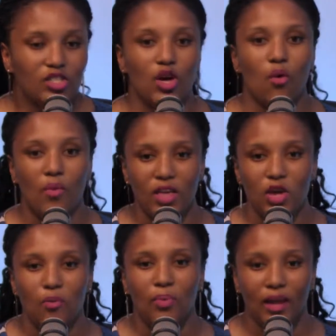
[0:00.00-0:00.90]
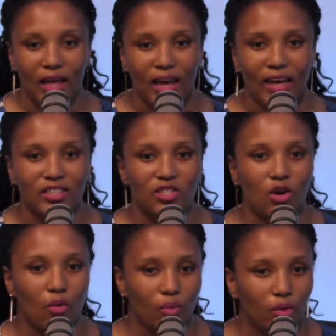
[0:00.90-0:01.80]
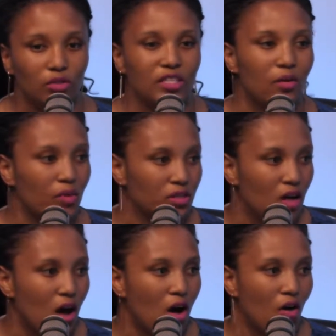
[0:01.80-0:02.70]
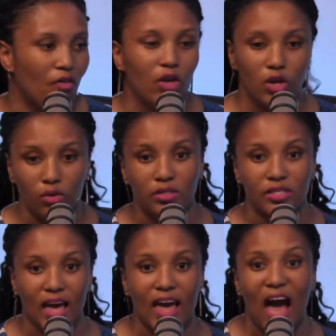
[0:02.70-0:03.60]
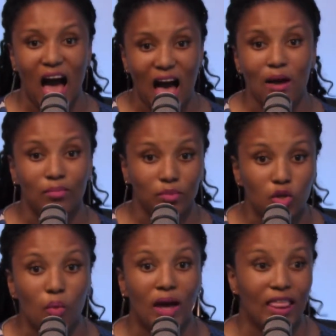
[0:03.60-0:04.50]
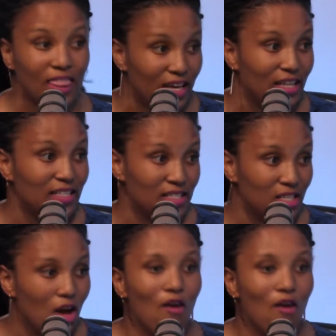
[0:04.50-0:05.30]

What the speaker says: So when you plant your roots in resolve, you say, I'm doing this.